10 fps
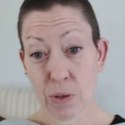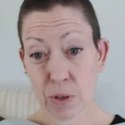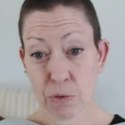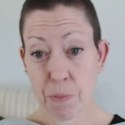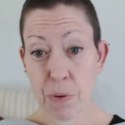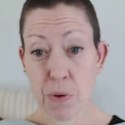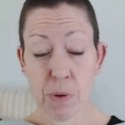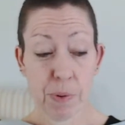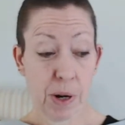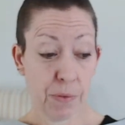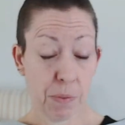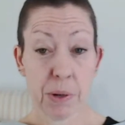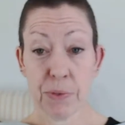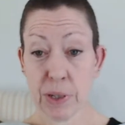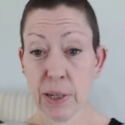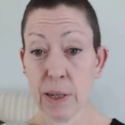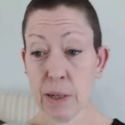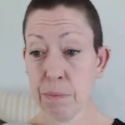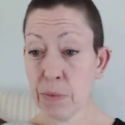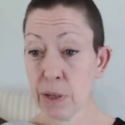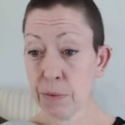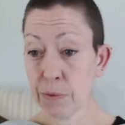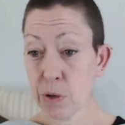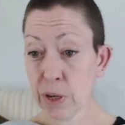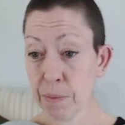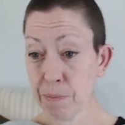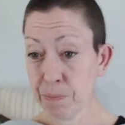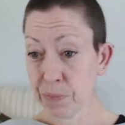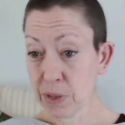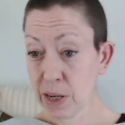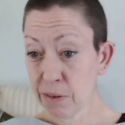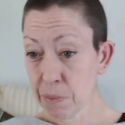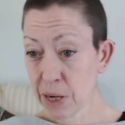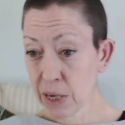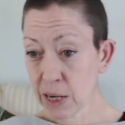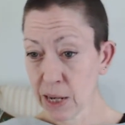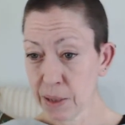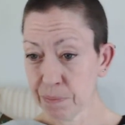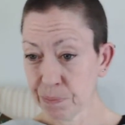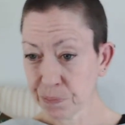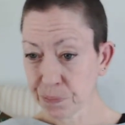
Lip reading: a lot to report apart from I've done it. I've gone in. Hi, Rebecca.